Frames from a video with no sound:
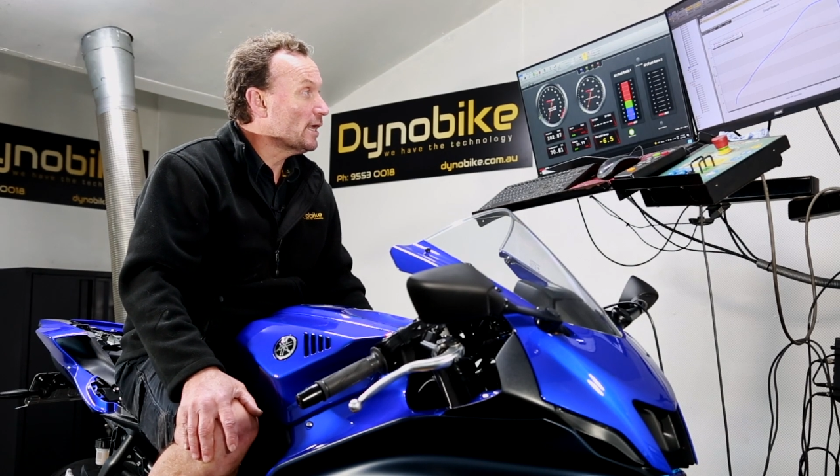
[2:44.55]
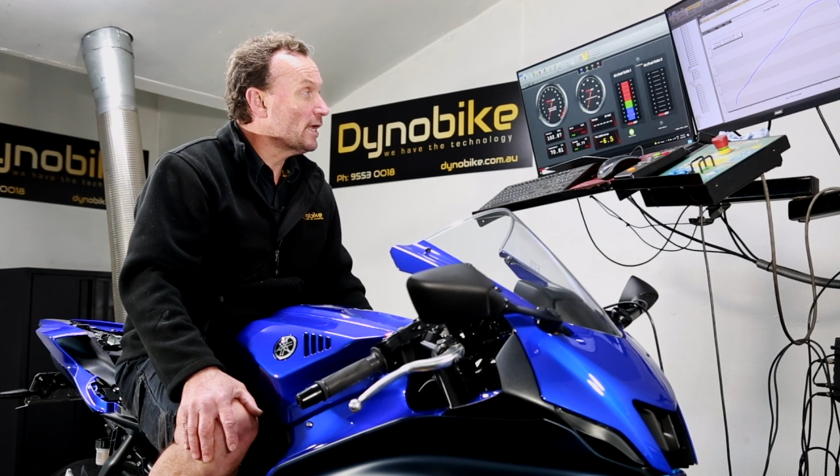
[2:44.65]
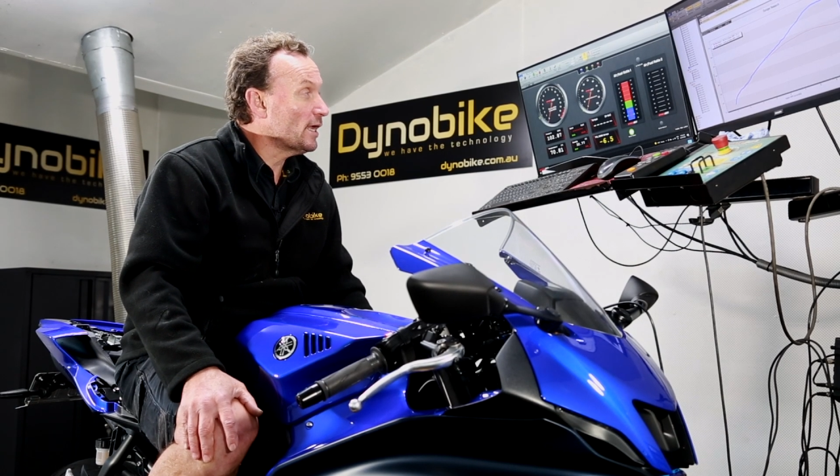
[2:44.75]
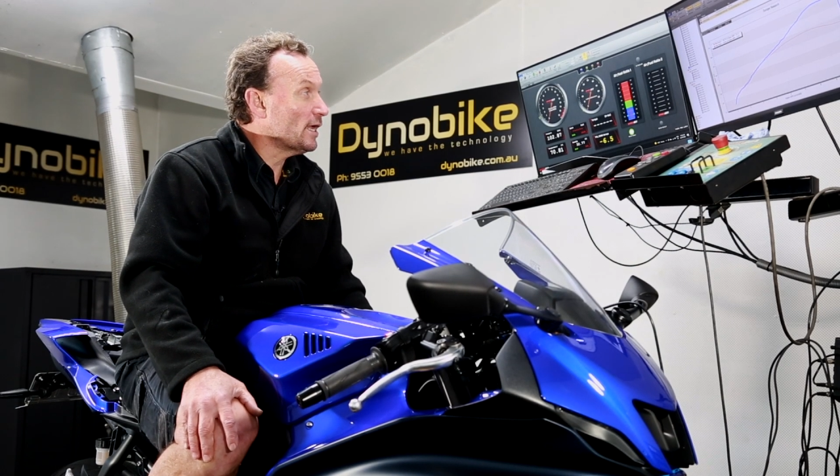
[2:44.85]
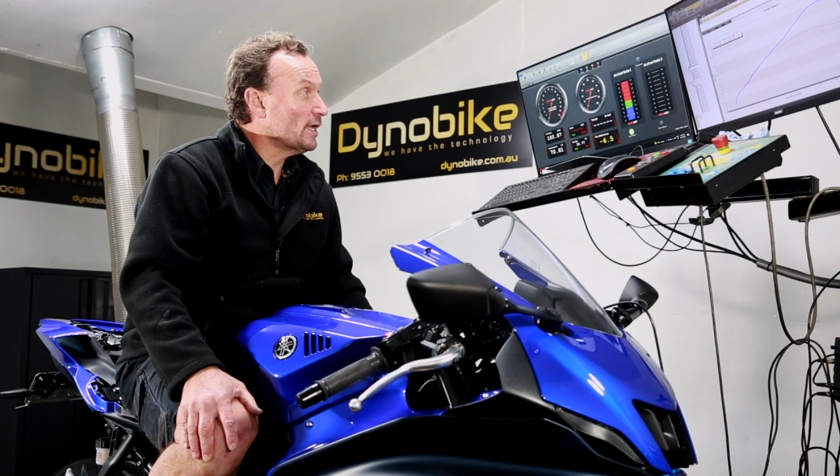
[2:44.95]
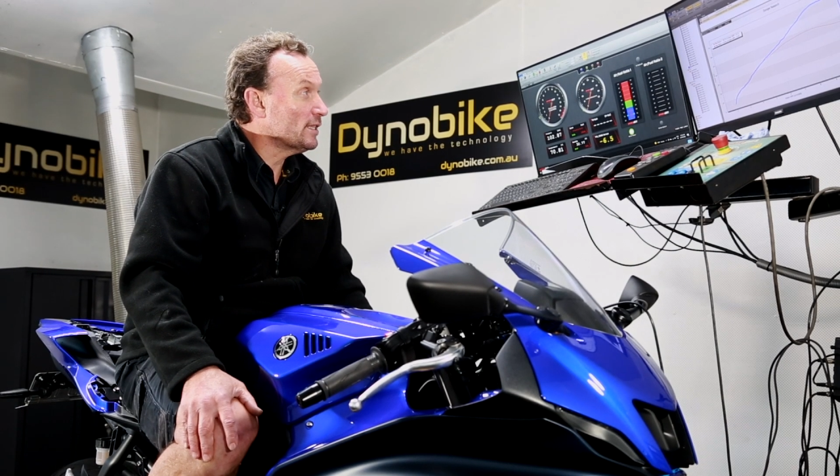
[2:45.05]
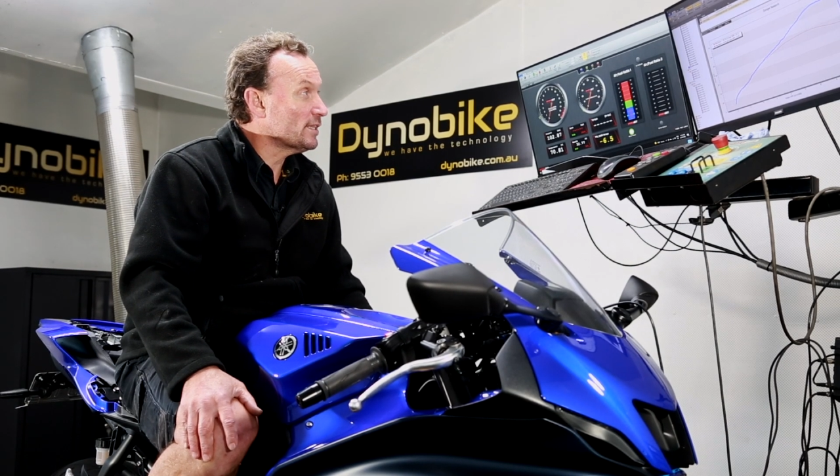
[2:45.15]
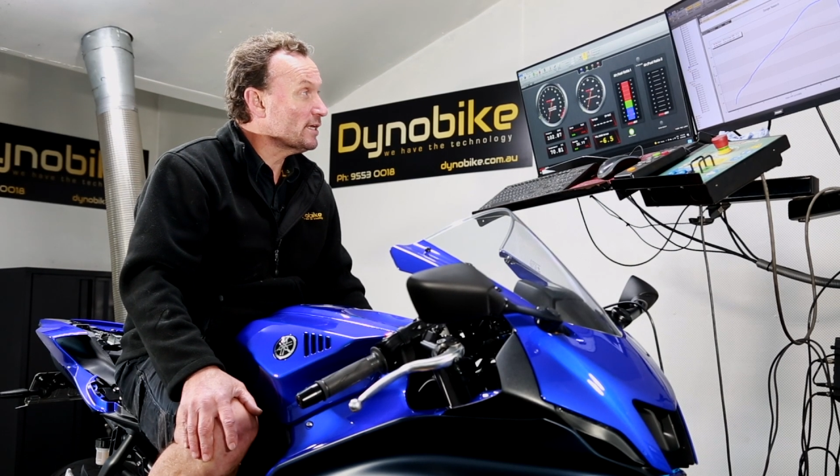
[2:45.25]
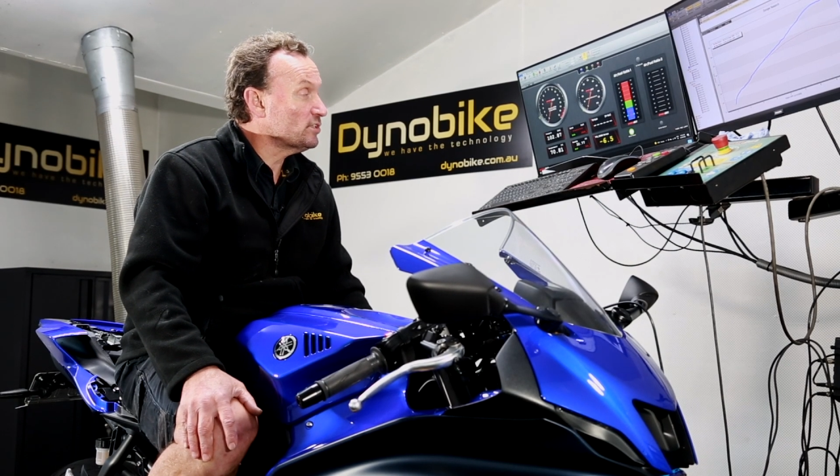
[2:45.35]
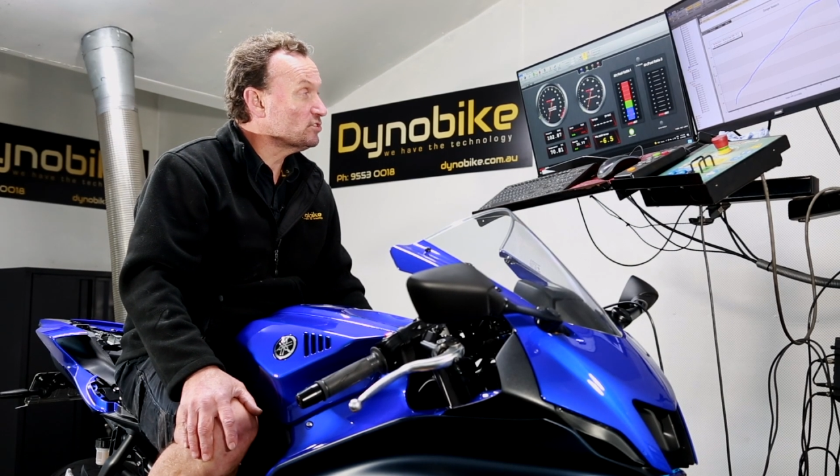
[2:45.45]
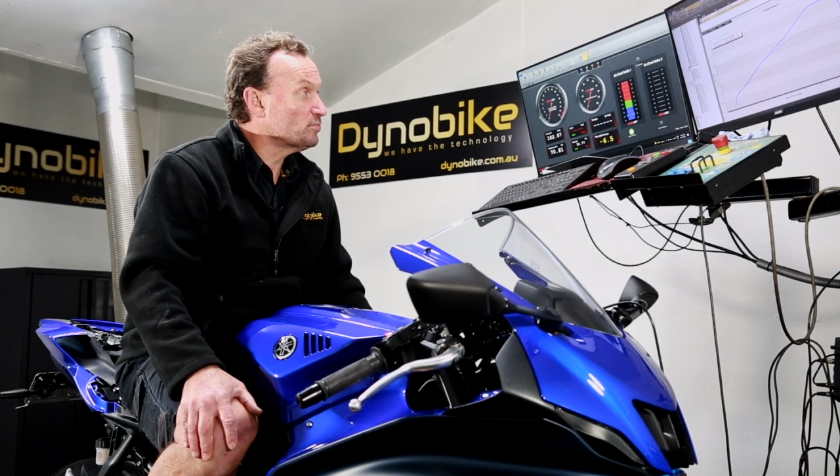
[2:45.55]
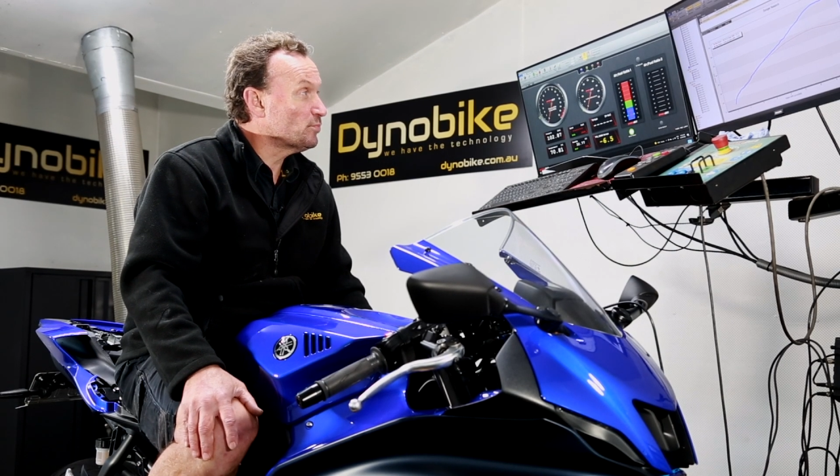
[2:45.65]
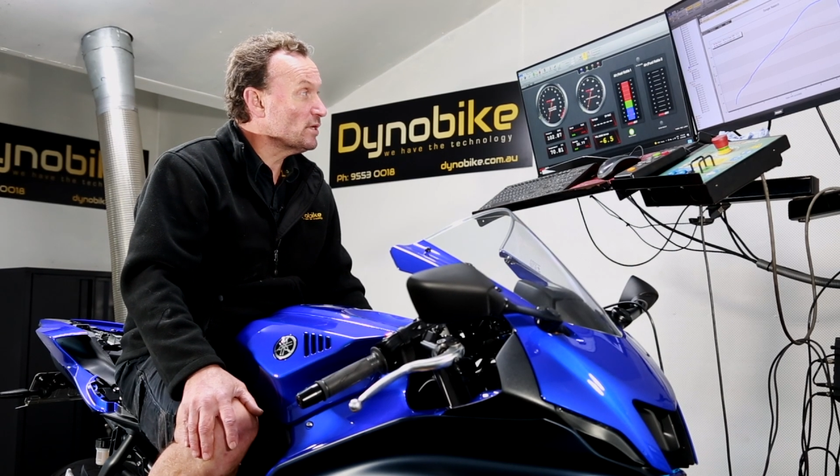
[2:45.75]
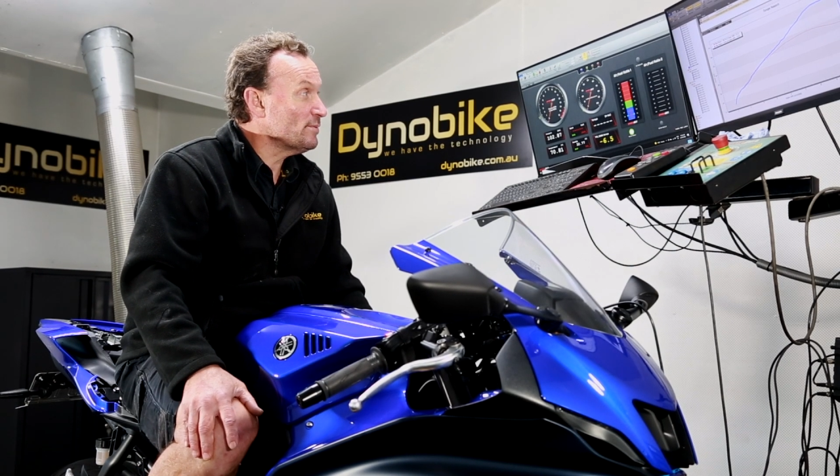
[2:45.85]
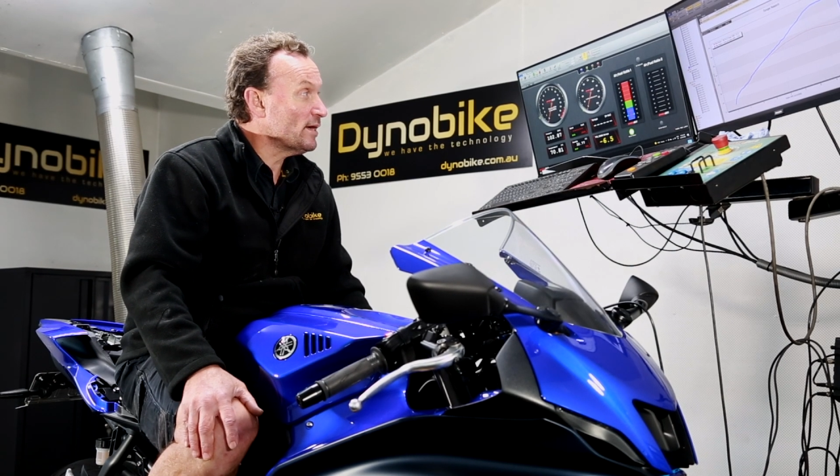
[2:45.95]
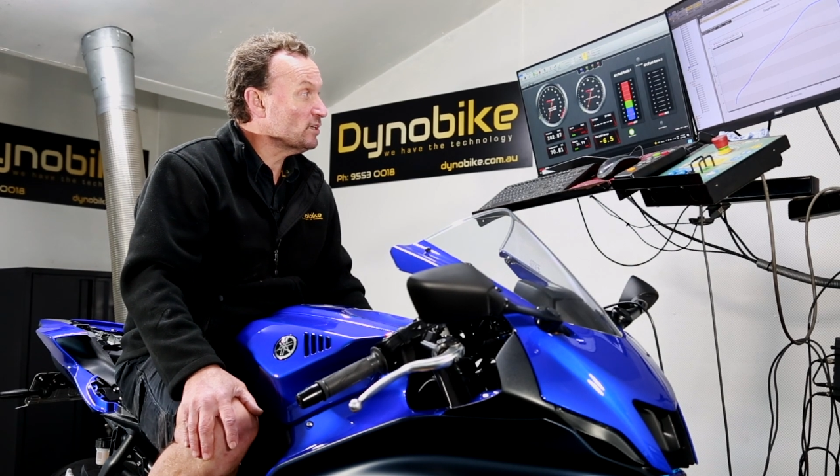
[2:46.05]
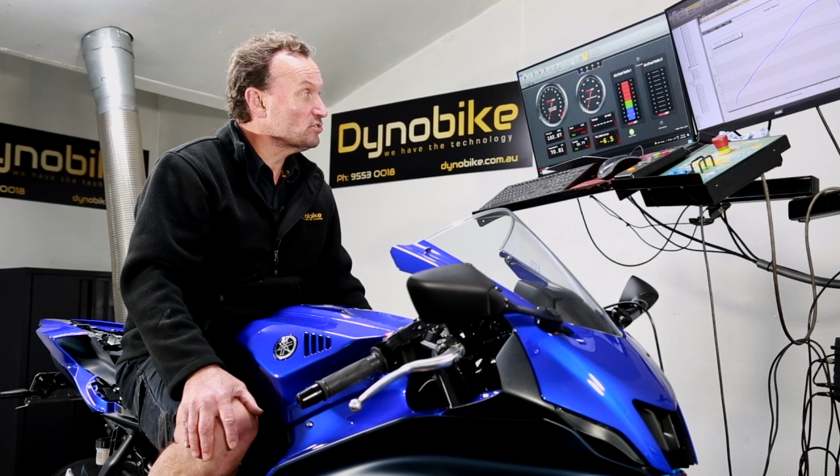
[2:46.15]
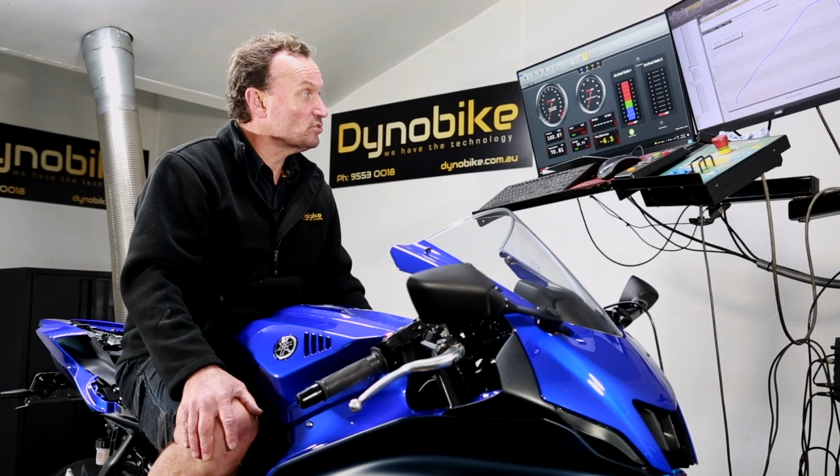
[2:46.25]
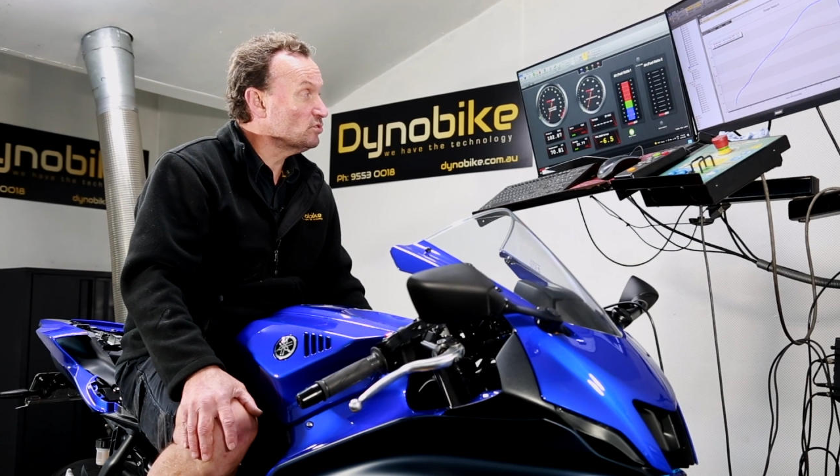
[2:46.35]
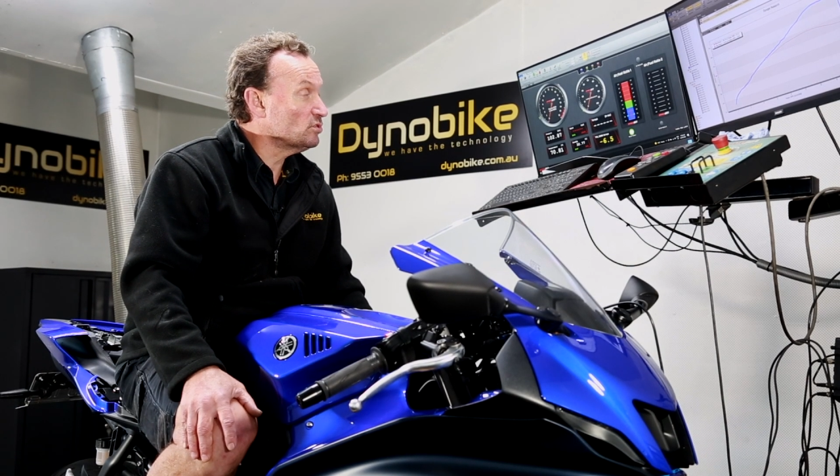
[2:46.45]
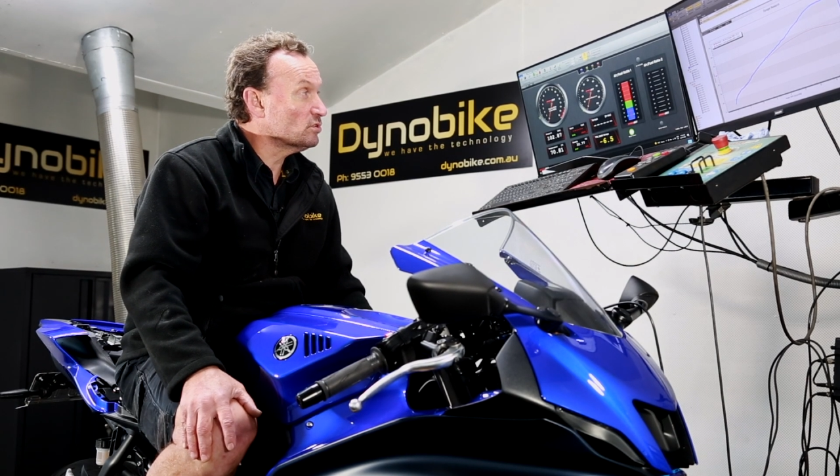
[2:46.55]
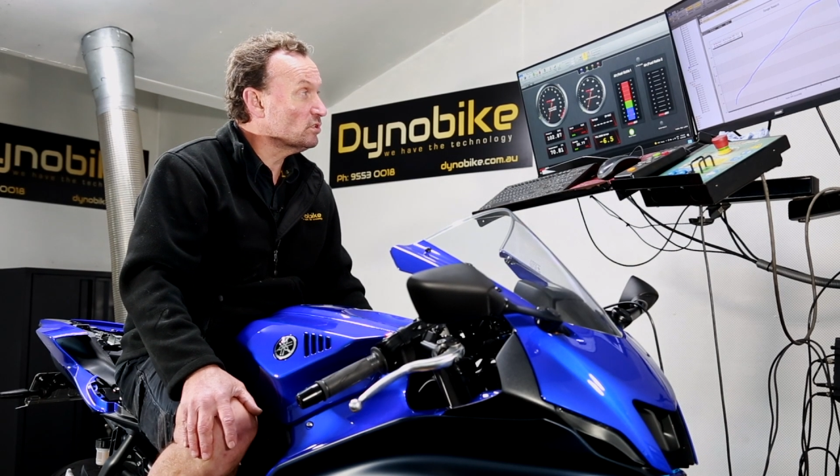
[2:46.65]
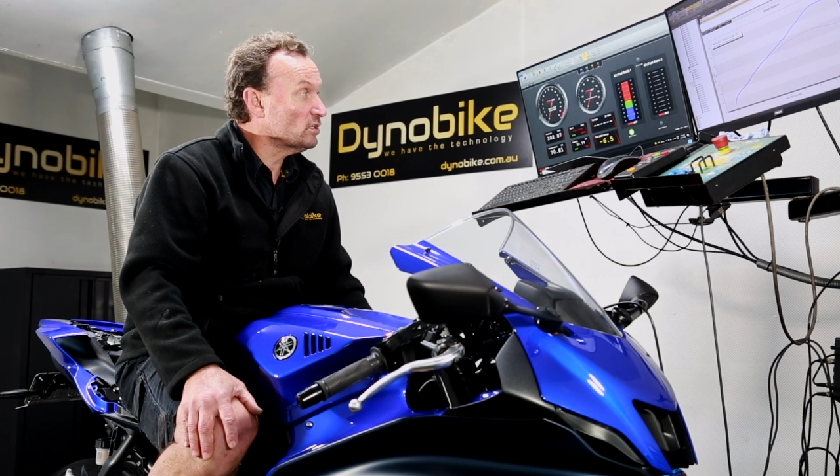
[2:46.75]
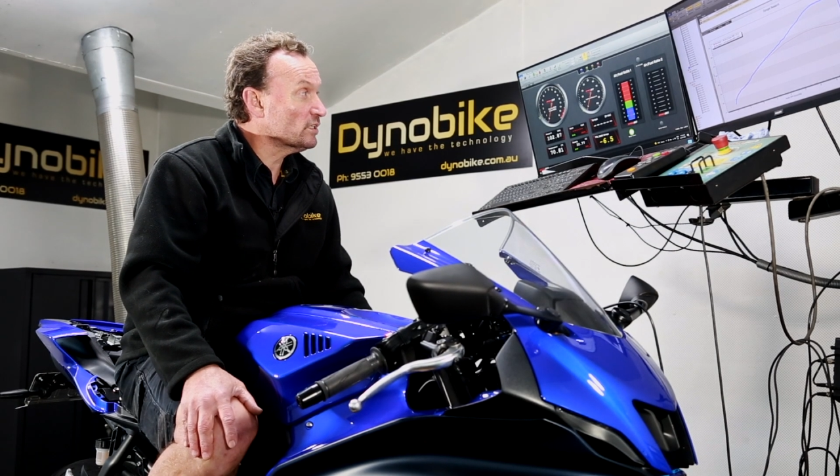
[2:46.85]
And that is pretty much all